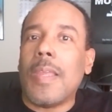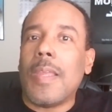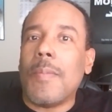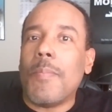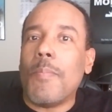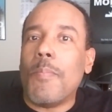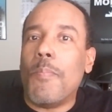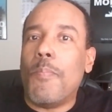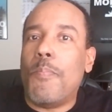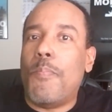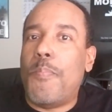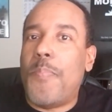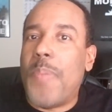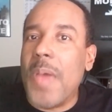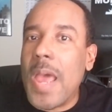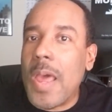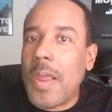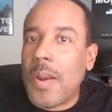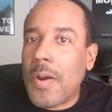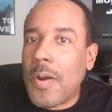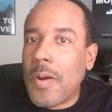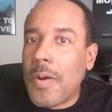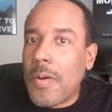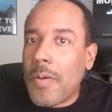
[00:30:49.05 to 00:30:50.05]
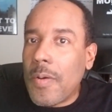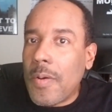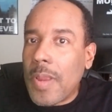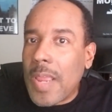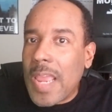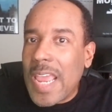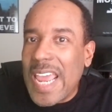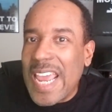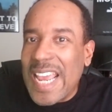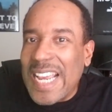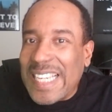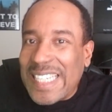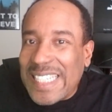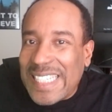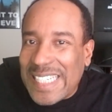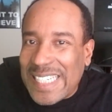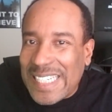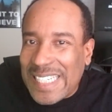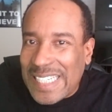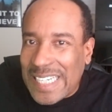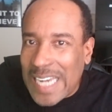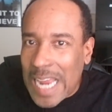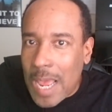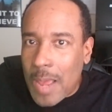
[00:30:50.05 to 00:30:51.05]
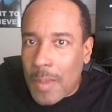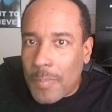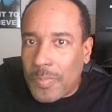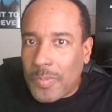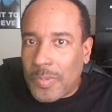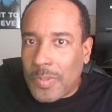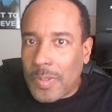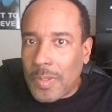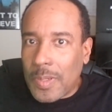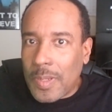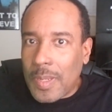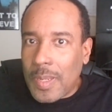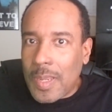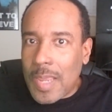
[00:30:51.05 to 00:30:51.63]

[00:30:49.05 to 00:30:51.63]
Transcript: better accept